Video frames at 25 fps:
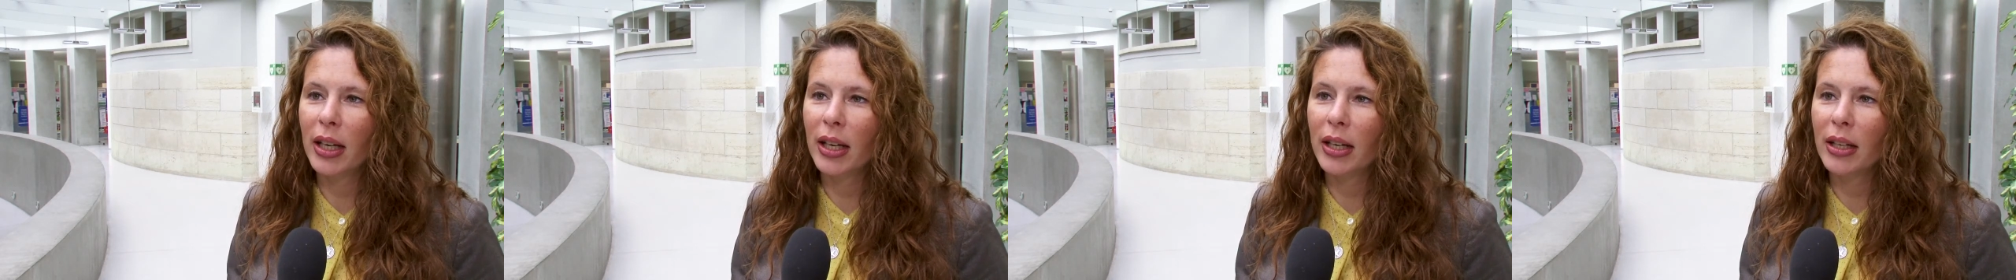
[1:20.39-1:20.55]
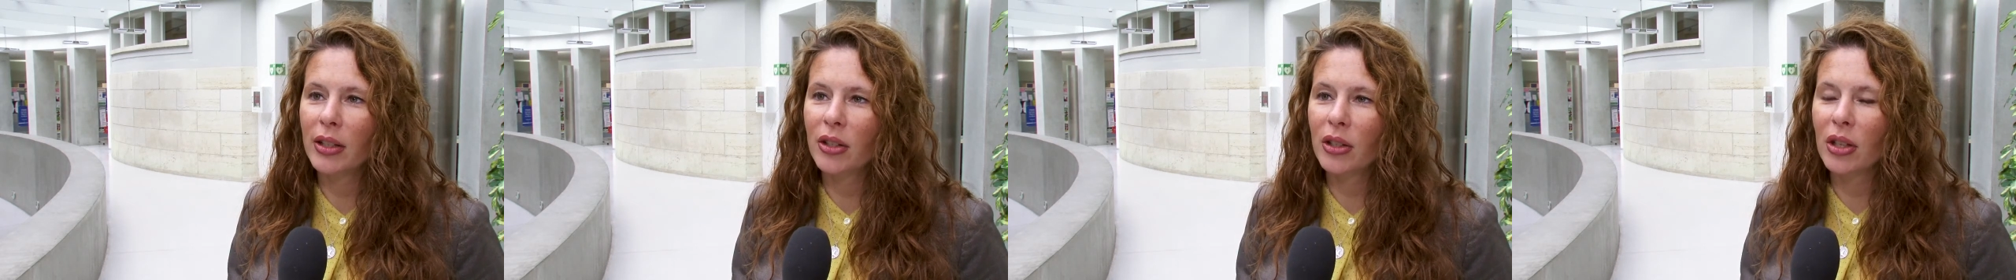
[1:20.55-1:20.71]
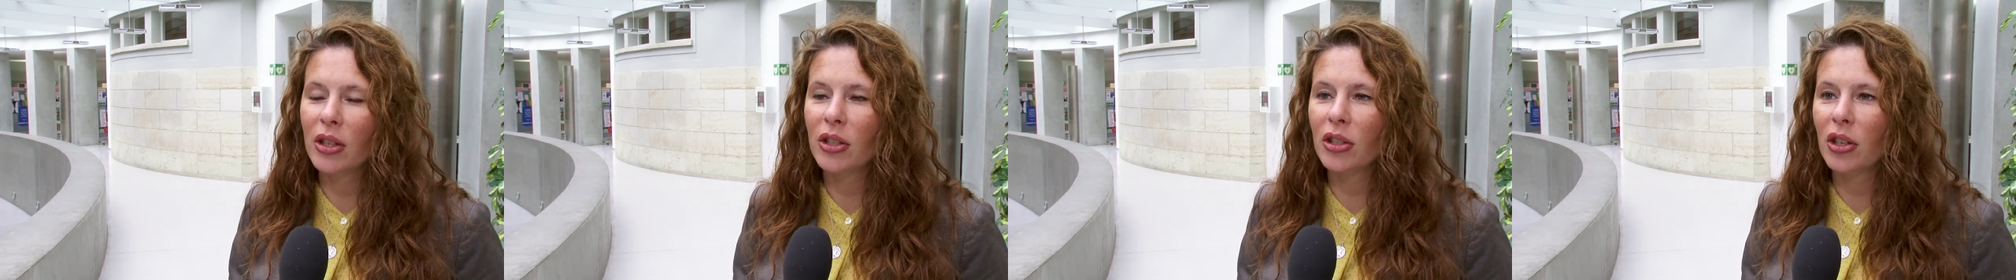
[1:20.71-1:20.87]

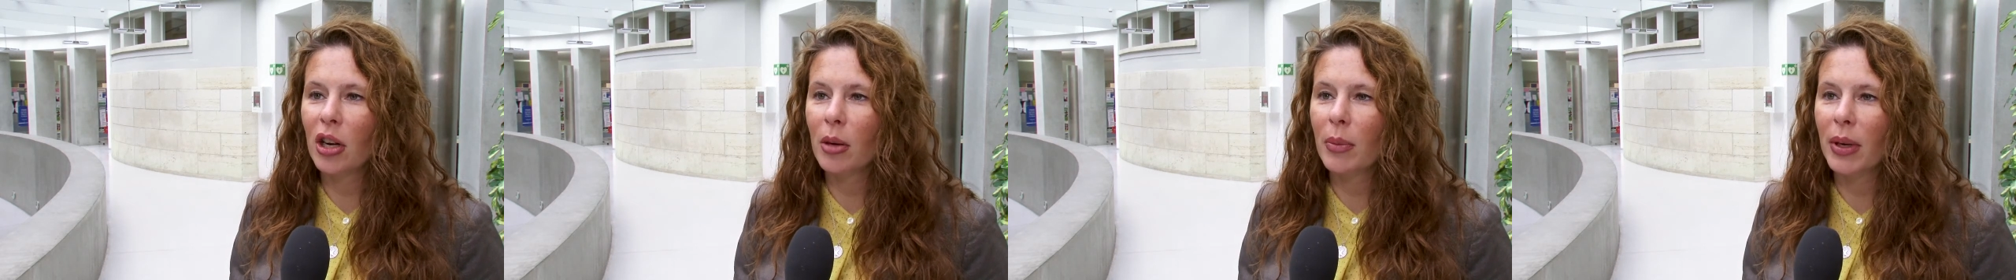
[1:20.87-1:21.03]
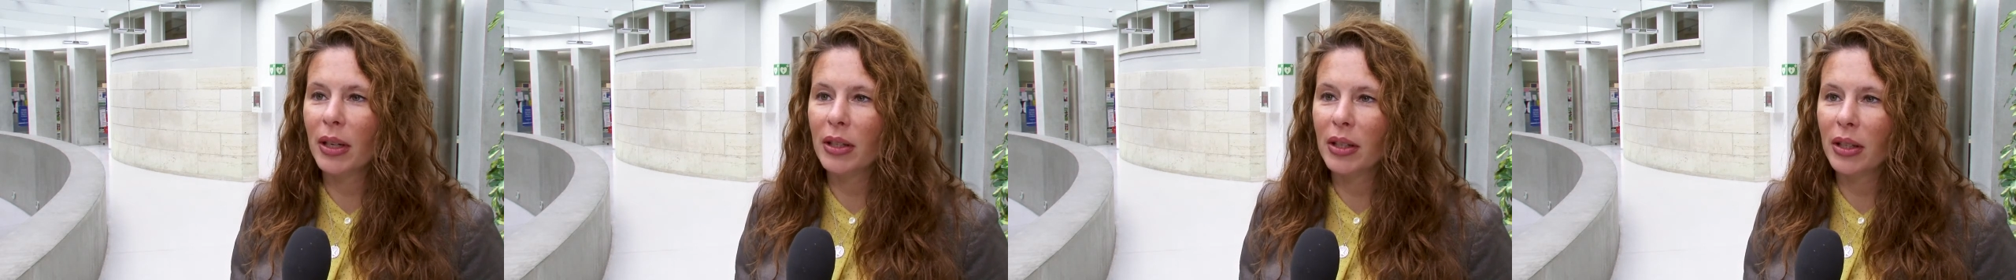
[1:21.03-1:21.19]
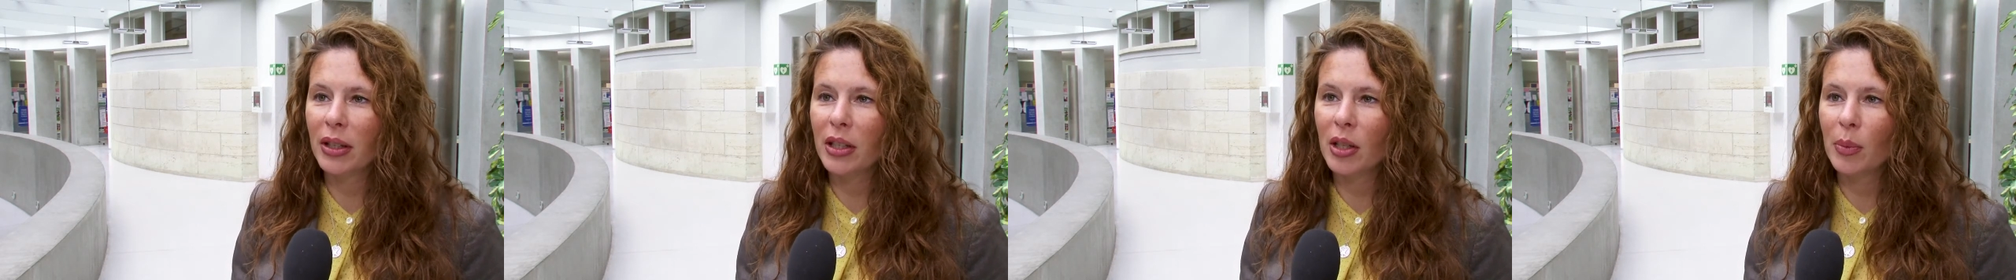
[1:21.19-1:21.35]
is the
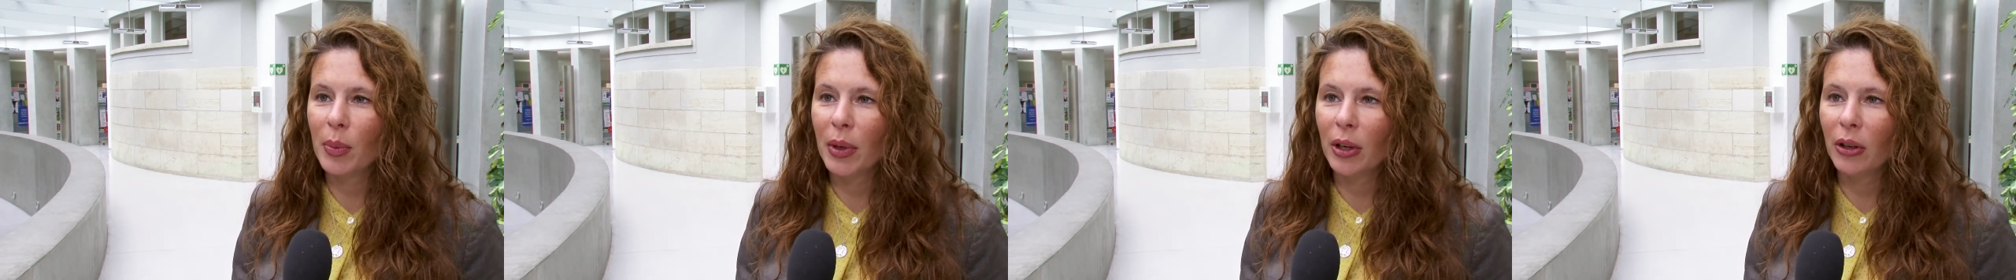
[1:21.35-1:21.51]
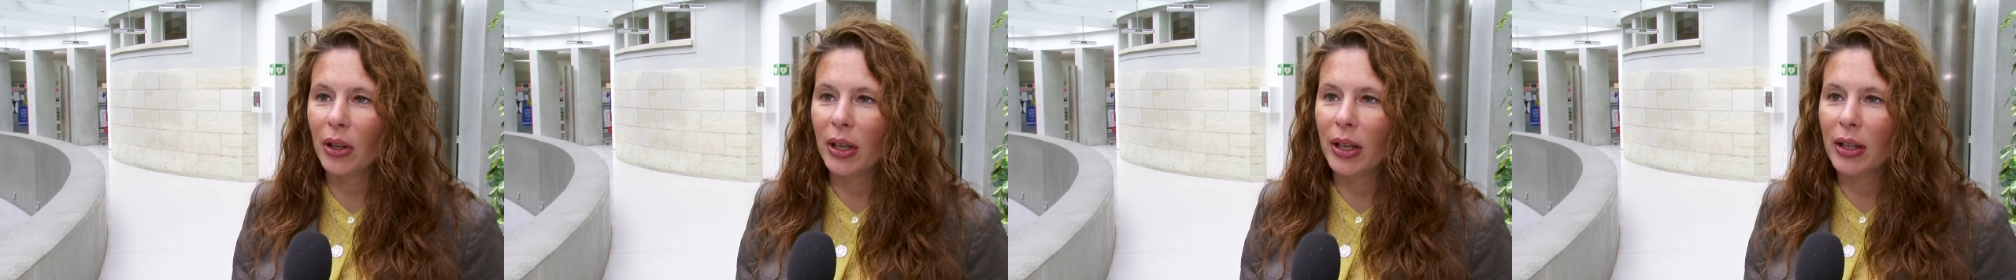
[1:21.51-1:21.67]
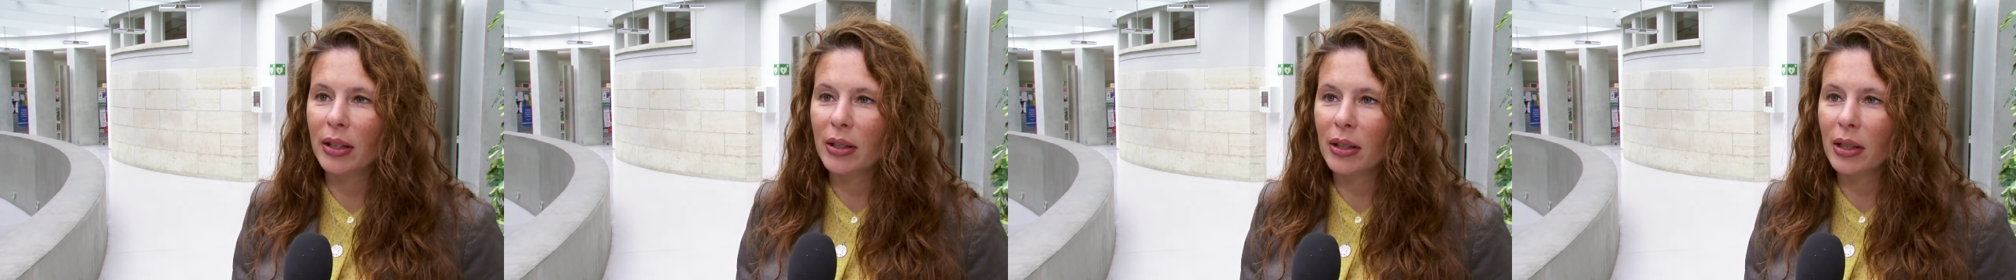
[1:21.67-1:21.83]
Starbucks
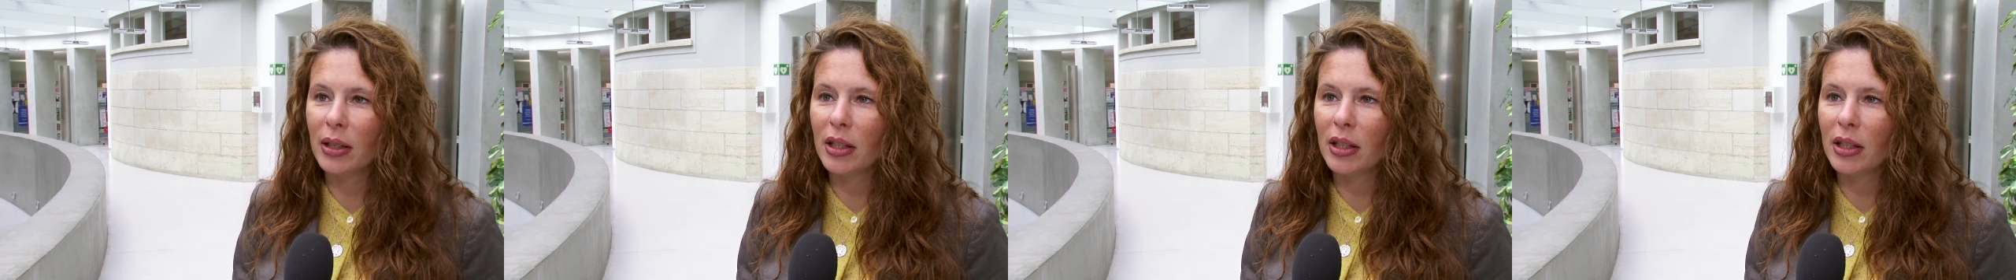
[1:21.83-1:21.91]
experience,